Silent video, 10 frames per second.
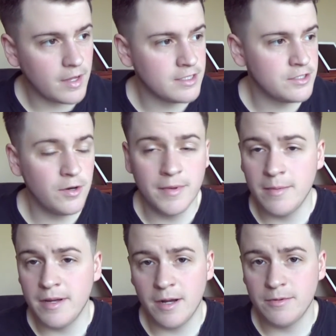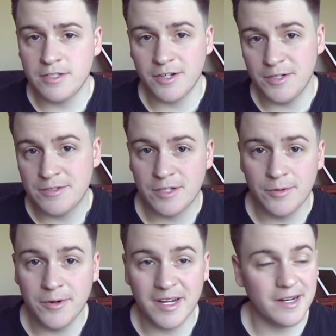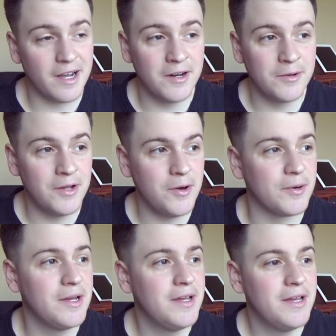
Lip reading: And so maybe I will start using Rogaine, I don't know,